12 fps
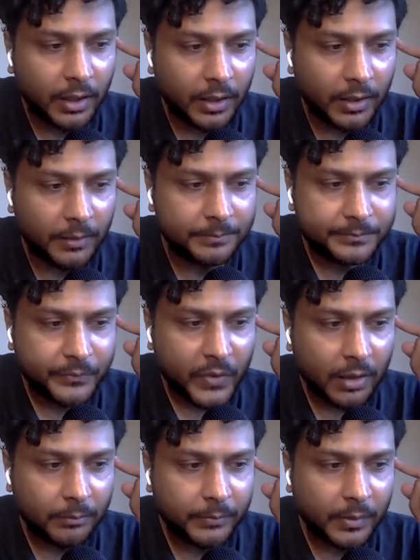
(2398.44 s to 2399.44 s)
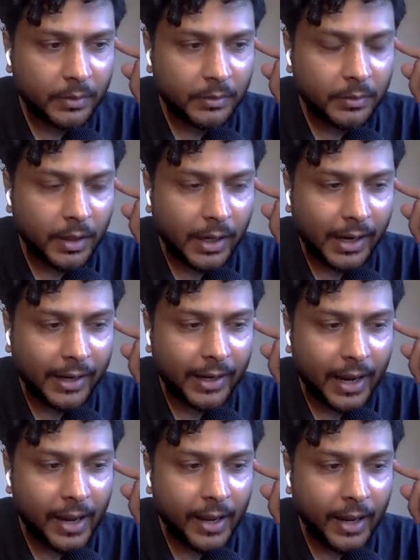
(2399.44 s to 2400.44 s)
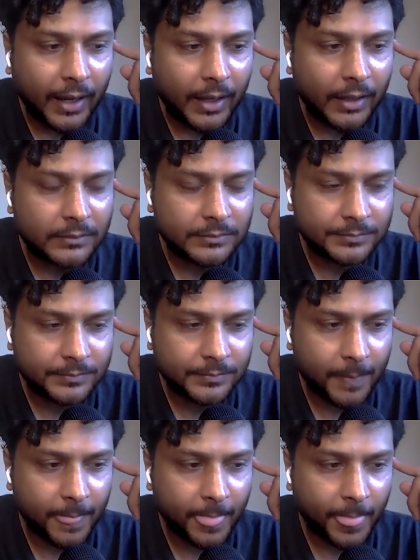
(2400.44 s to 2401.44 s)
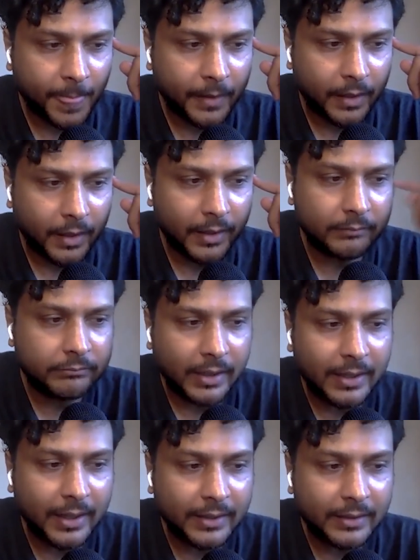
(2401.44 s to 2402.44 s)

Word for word: Um, I, I, I, I, I